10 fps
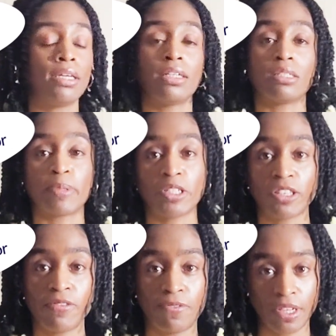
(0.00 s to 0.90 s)

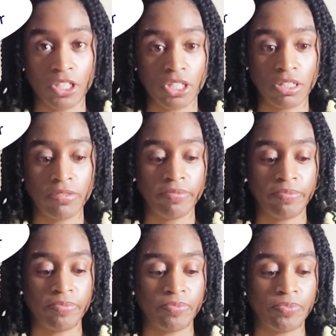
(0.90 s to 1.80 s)
especially fiction,
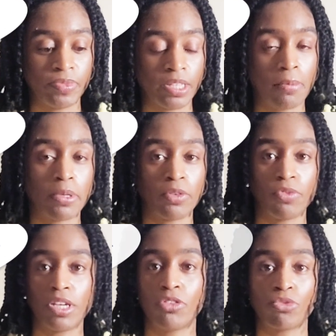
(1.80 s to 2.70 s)
and I've been
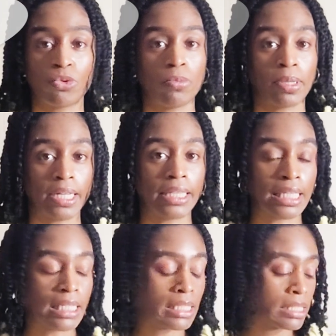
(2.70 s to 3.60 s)
reading through them like
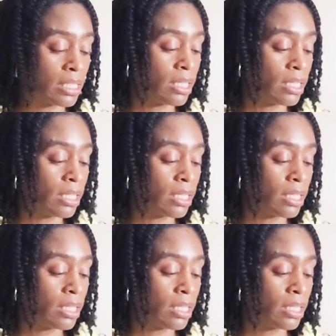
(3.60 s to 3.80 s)
this,